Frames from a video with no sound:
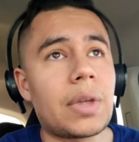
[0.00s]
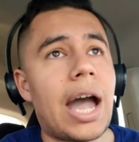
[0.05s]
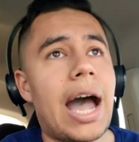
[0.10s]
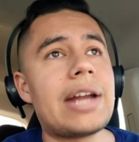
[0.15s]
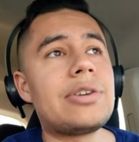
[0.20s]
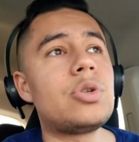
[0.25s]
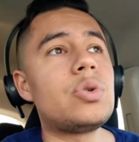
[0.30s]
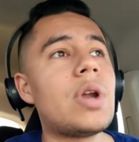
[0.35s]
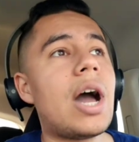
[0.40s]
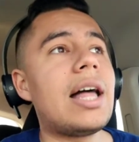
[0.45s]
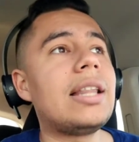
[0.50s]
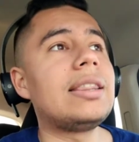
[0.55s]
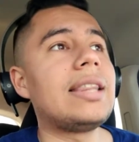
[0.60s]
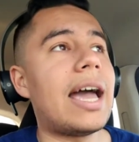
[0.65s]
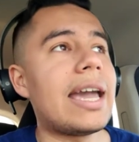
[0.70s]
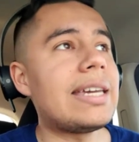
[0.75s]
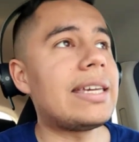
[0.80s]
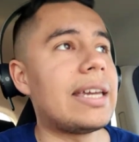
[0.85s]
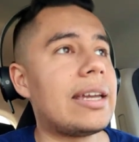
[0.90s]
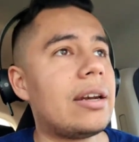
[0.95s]
I do not
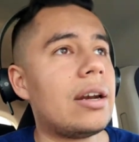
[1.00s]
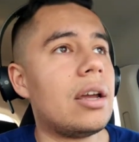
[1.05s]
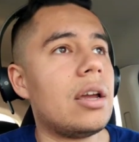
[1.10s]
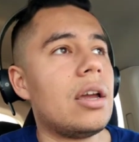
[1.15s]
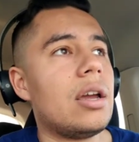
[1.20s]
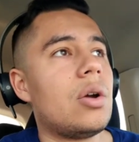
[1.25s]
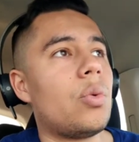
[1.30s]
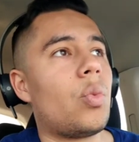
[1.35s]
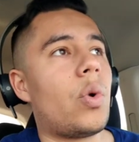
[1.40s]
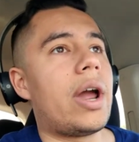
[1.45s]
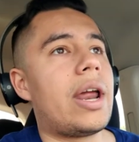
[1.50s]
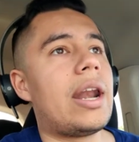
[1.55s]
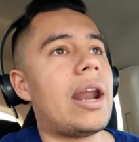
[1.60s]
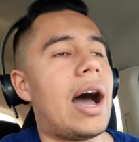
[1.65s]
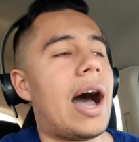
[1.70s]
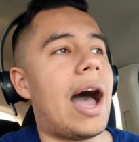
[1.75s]
like it when